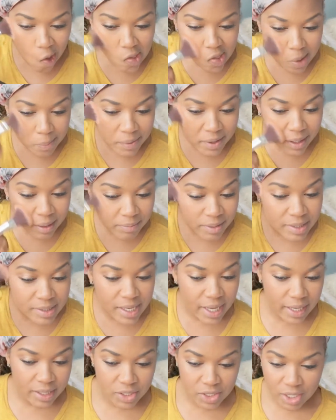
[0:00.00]
the
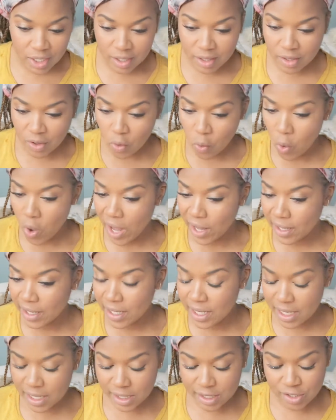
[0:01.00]
pigmentation and the
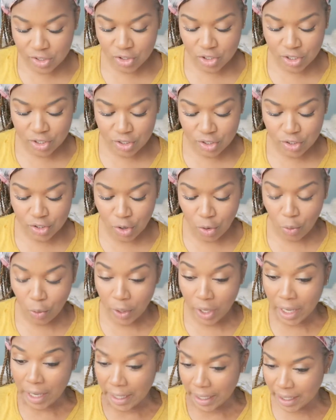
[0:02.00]
quality is just so
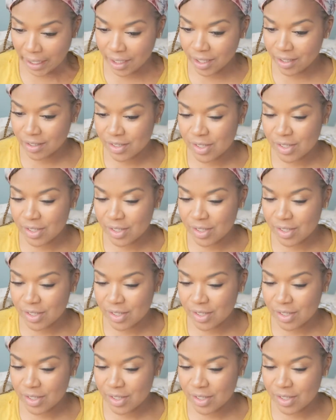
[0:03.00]
good.